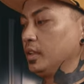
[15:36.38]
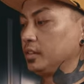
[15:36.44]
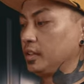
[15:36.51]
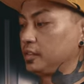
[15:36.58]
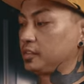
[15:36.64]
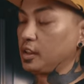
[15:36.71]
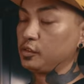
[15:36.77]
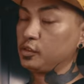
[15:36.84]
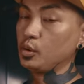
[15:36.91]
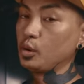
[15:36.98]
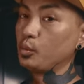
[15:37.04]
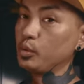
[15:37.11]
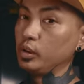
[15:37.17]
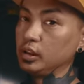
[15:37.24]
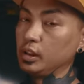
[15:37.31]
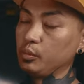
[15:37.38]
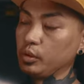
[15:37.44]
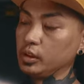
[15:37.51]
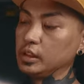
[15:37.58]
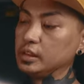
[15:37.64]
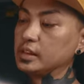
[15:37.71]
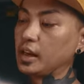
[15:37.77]
this gives you a really,
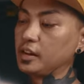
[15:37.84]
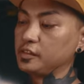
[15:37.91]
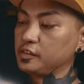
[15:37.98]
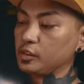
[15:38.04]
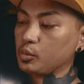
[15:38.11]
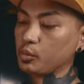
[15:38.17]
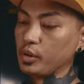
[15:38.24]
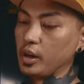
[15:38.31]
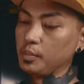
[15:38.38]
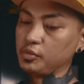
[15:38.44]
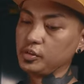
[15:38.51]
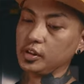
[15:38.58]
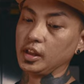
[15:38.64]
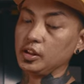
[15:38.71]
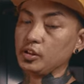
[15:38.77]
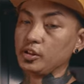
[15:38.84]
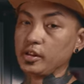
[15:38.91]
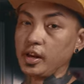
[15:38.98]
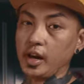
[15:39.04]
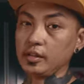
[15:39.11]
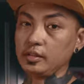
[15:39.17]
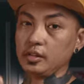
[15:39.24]
really nice grip so that you're
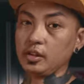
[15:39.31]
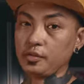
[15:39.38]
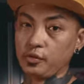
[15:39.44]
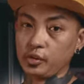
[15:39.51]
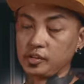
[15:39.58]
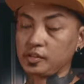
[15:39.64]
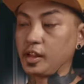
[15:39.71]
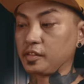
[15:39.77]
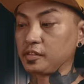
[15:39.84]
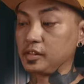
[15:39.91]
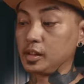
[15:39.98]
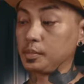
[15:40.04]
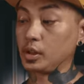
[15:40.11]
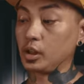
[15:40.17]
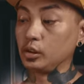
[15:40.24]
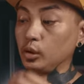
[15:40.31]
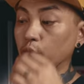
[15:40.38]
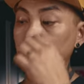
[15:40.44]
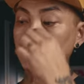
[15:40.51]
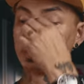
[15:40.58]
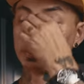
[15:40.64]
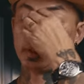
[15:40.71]
not, your foot's not slipping all
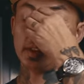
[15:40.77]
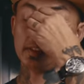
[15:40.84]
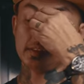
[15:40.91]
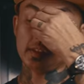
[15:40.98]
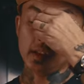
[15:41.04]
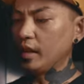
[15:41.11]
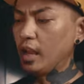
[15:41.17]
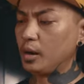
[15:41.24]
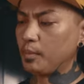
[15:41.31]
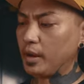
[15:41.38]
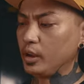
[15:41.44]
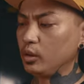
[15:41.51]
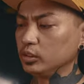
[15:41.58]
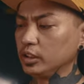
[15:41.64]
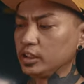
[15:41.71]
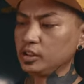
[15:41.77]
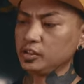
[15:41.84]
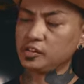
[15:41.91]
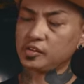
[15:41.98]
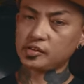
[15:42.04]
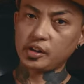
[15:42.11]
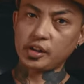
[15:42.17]
over the place. Now, my only
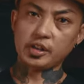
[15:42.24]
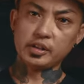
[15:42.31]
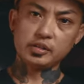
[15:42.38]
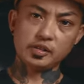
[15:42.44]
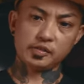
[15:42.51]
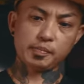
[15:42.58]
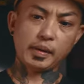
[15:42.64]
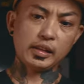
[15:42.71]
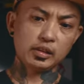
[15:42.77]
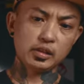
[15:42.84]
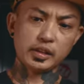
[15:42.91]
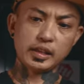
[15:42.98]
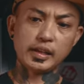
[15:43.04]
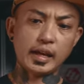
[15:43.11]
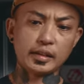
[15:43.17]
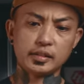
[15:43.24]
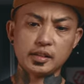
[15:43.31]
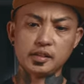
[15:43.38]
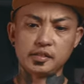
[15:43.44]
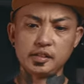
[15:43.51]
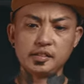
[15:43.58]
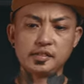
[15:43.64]
concern, just by looking at
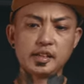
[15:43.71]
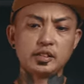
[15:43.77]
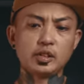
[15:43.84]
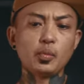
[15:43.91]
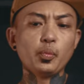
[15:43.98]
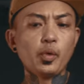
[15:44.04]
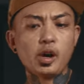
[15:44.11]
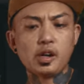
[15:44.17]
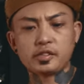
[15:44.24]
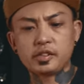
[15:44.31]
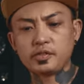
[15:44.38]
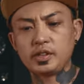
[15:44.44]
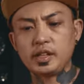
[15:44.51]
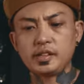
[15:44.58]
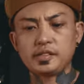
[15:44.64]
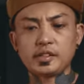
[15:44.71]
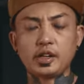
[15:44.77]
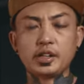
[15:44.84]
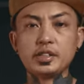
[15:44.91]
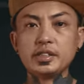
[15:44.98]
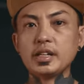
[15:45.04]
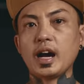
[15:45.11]
this, is that the walls of this
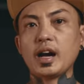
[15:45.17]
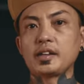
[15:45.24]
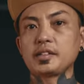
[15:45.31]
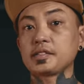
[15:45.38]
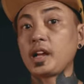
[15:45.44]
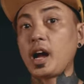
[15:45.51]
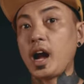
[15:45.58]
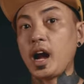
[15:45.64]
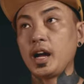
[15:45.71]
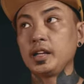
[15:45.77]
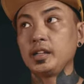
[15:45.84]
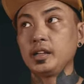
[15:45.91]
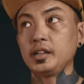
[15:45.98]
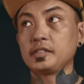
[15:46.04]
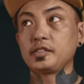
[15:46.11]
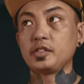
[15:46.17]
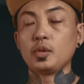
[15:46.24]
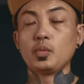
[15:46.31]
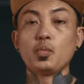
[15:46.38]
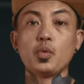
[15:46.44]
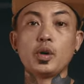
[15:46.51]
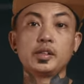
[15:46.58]
are not as high as the
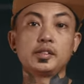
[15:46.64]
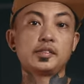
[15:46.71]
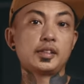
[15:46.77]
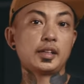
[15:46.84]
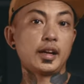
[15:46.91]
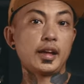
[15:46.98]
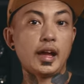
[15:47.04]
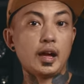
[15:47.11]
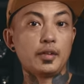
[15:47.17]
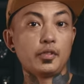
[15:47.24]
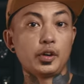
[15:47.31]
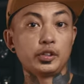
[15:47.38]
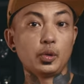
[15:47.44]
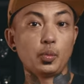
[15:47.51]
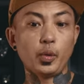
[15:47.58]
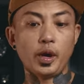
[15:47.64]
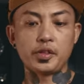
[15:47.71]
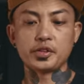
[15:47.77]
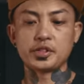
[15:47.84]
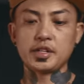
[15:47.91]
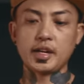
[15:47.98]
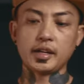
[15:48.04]
ones that I have on the
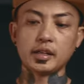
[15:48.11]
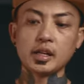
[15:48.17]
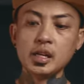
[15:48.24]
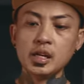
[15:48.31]
WeatherTech.